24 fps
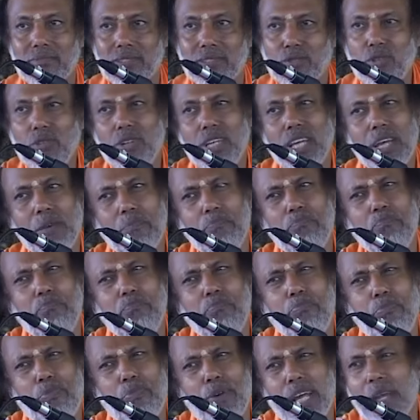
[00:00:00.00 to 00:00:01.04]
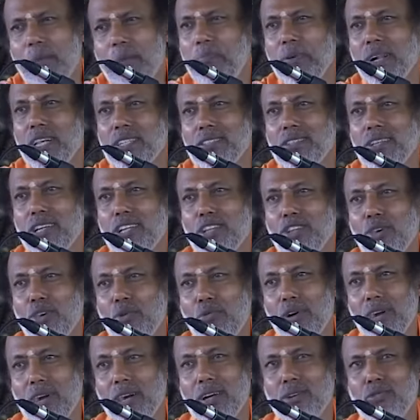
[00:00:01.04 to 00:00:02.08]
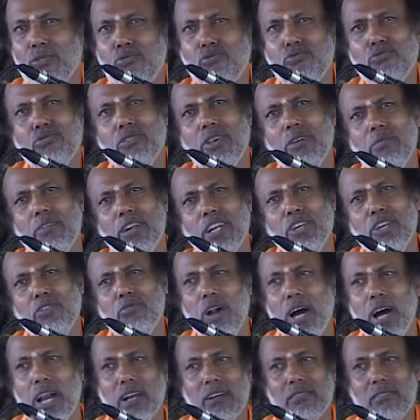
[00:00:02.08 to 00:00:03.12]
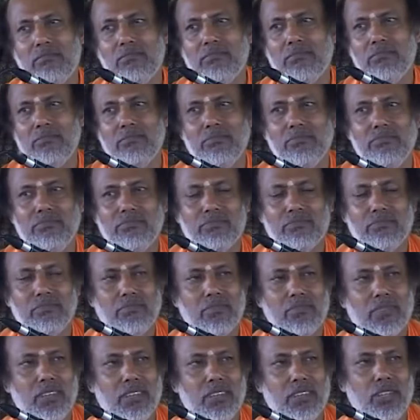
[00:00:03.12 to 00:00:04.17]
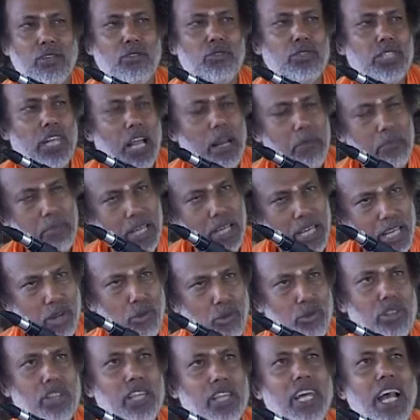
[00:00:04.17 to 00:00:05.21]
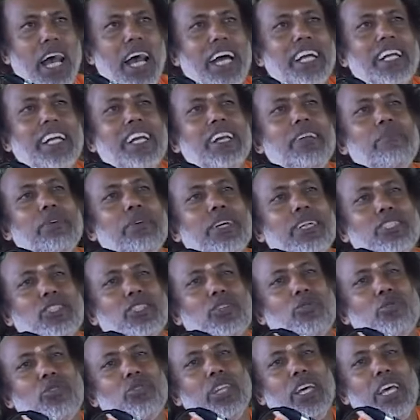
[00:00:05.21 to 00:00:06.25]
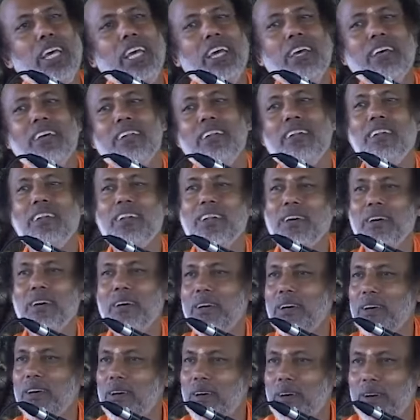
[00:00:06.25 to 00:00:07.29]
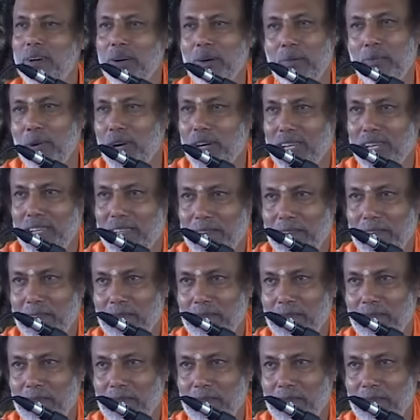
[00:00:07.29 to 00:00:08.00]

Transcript: So every person in the world, whoever you are, you shall begin with the identification with the body.